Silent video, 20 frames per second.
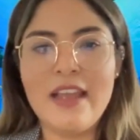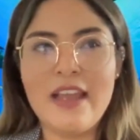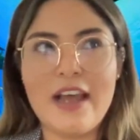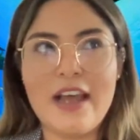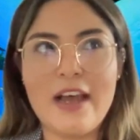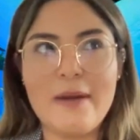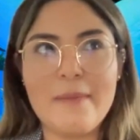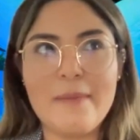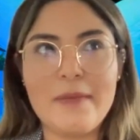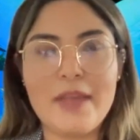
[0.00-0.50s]

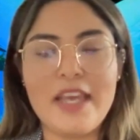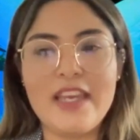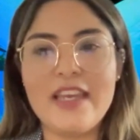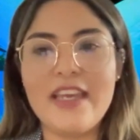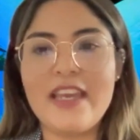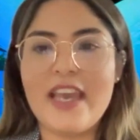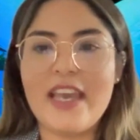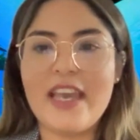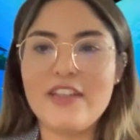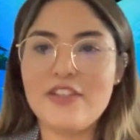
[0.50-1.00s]

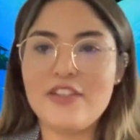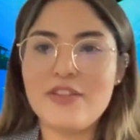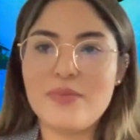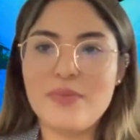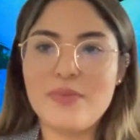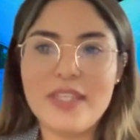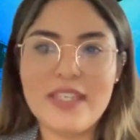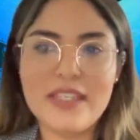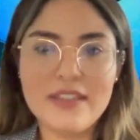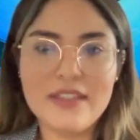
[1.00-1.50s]
engage
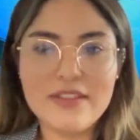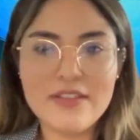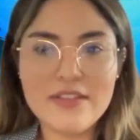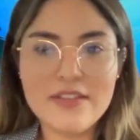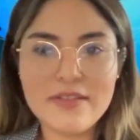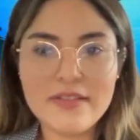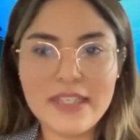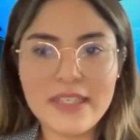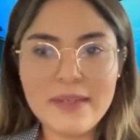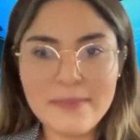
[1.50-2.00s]
with
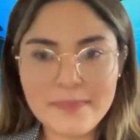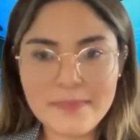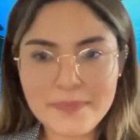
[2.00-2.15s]
industry.